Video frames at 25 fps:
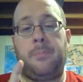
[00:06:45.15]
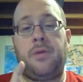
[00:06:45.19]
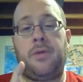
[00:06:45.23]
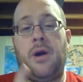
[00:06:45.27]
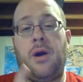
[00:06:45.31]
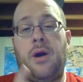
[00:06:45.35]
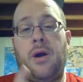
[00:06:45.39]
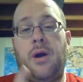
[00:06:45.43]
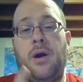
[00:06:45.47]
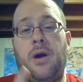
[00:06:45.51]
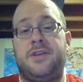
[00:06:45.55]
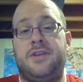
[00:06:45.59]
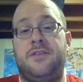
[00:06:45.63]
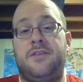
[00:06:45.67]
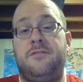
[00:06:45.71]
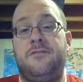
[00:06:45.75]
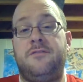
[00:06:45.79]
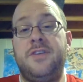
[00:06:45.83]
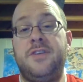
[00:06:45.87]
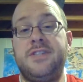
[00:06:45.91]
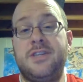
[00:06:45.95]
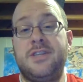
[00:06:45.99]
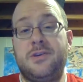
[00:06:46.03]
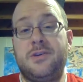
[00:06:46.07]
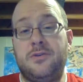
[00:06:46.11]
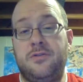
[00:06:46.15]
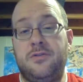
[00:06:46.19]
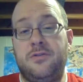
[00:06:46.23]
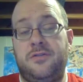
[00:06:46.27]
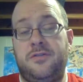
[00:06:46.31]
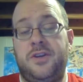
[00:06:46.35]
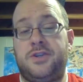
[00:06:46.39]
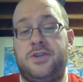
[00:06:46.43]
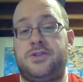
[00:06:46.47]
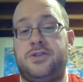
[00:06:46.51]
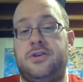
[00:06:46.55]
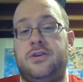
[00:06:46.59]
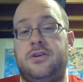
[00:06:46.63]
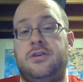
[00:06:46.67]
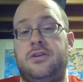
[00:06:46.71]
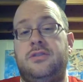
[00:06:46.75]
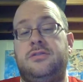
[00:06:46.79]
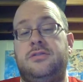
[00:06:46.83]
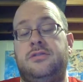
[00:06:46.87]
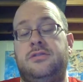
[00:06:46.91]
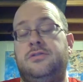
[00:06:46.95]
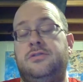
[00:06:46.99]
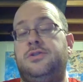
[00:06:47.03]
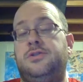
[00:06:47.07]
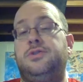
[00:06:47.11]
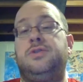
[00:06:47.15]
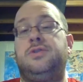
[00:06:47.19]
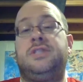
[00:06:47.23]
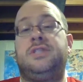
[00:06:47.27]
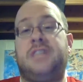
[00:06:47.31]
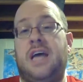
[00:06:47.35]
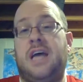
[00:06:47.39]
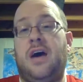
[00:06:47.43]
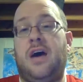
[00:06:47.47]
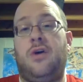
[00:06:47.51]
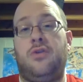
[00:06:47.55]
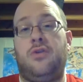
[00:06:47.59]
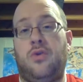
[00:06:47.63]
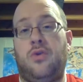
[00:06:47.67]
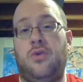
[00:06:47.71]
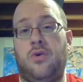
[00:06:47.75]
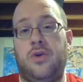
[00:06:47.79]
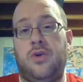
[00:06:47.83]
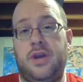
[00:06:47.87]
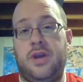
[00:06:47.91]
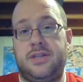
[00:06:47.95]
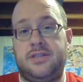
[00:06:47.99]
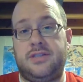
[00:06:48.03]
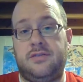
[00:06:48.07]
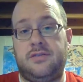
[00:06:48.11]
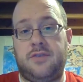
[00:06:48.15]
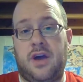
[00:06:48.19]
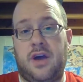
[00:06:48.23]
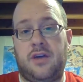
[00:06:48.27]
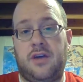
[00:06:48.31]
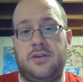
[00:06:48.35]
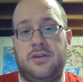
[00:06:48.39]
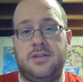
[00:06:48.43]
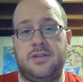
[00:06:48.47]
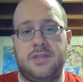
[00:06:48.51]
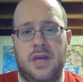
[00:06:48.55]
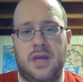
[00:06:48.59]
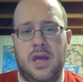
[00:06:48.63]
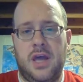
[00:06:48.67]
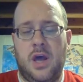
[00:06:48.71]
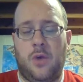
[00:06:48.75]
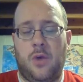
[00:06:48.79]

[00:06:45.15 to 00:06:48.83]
prominent physical feature to the town or its environs.